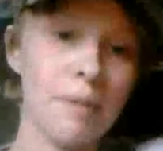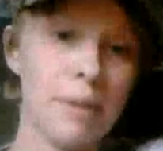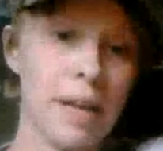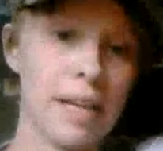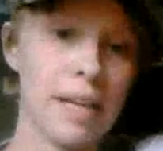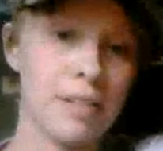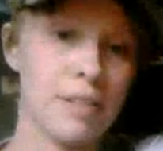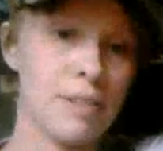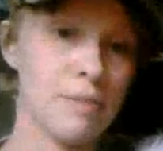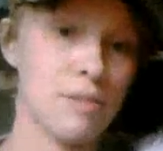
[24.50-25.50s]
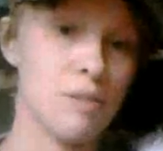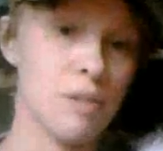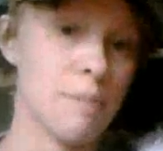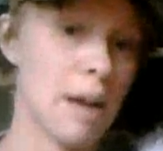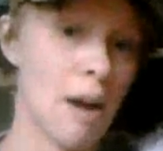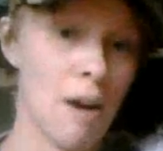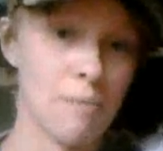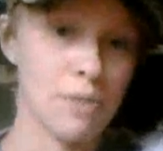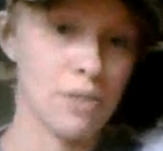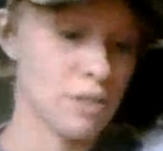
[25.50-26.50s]
But I can do it on my
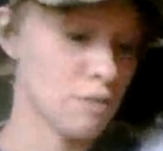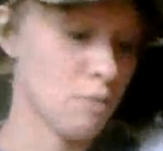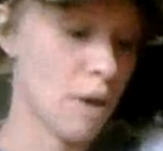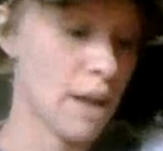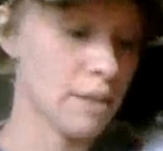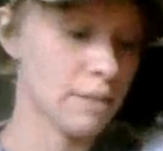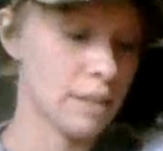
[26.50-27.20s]
arm just as well.